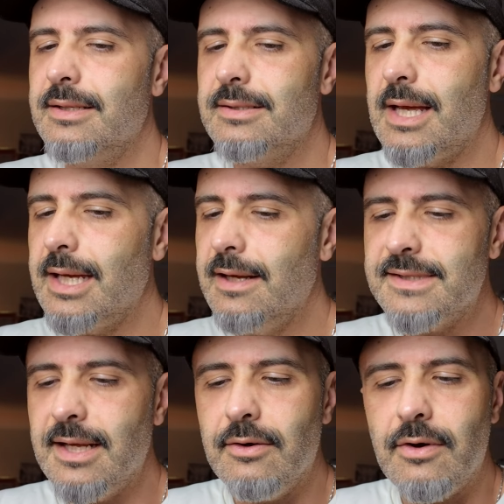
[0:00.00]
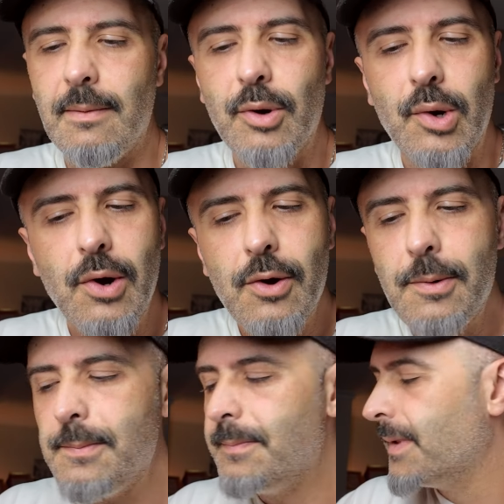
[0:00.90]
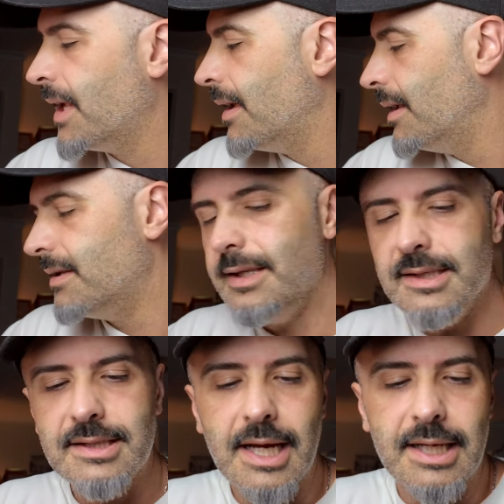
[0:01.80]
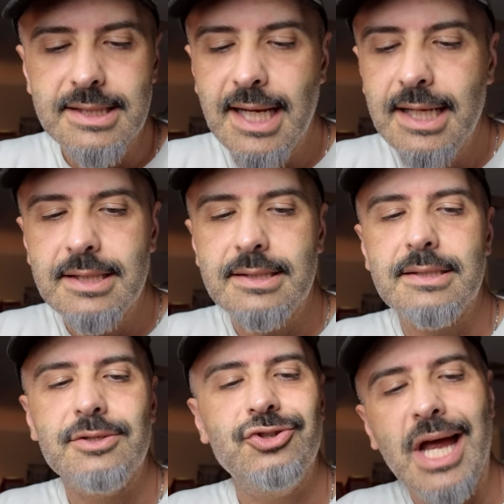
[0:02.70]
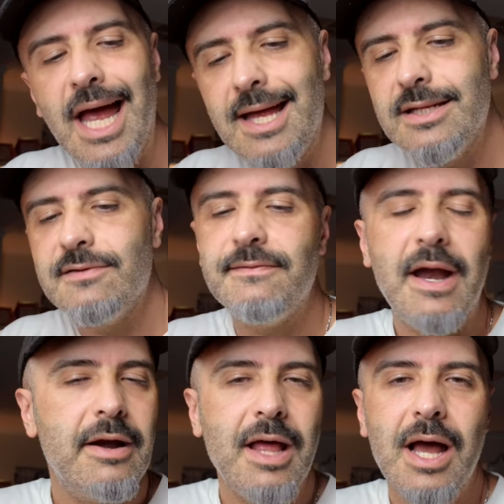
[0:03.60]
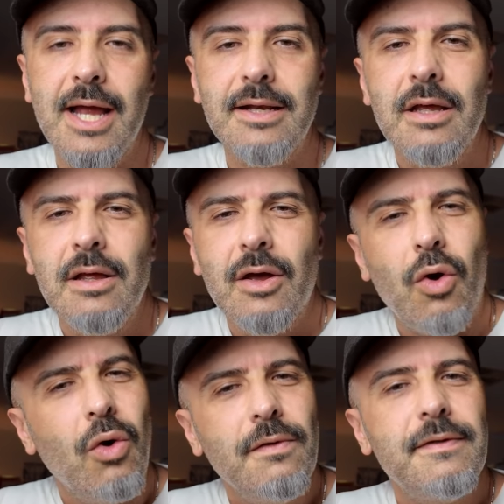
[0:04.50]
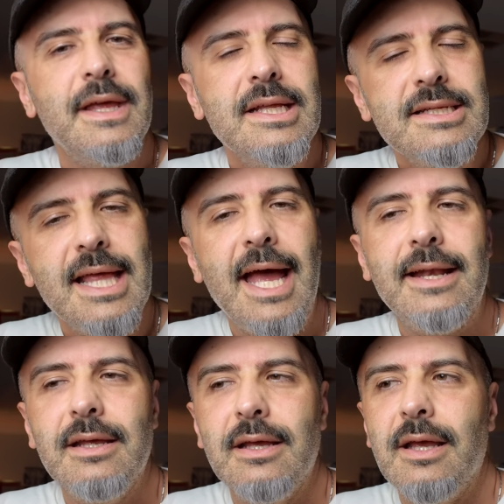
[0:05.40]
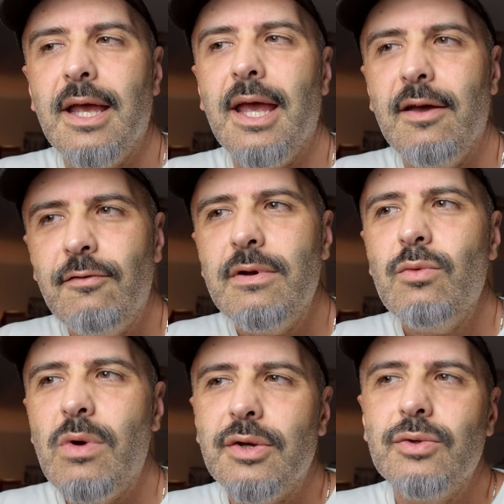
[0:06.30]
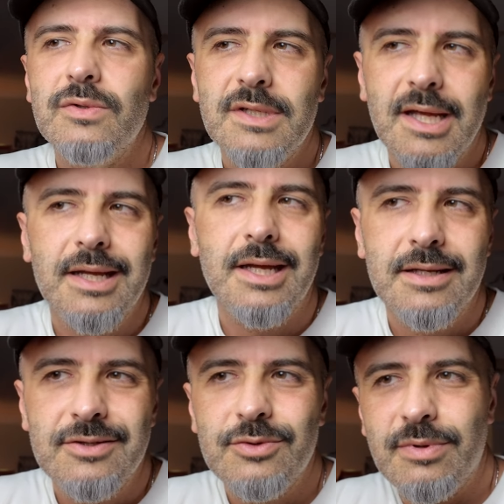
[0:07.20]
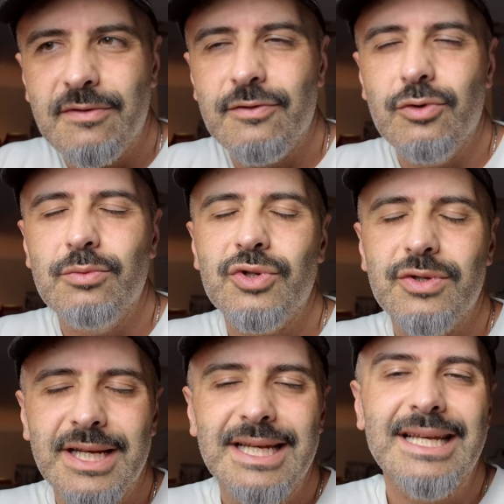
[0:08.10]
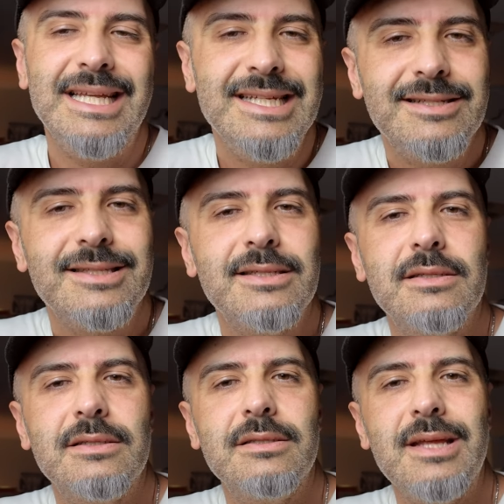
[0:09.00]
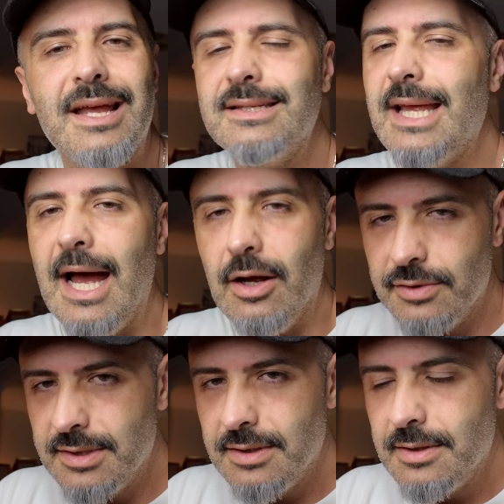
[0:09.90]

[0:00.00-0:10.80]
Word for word: Things like Yves Saint Laurent Pomme, things like Antaeus, Jazz, Fahrenheit, all things that everyone who's getting into perfume should at least test out